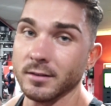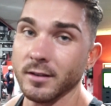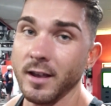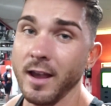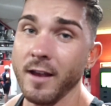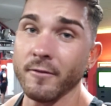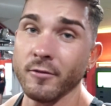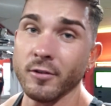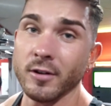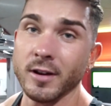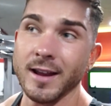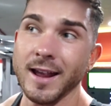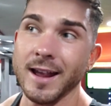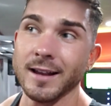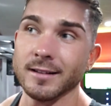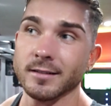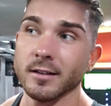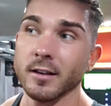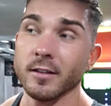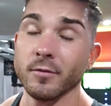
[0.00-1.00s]
So every
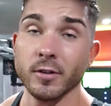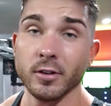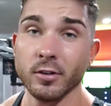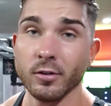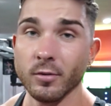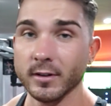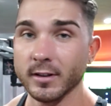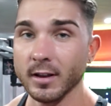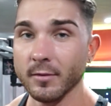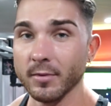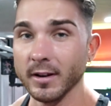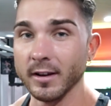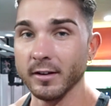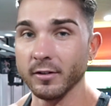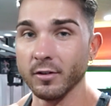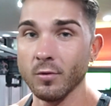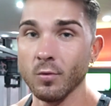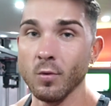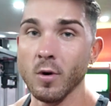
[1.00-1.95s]
exercise we do, we typically do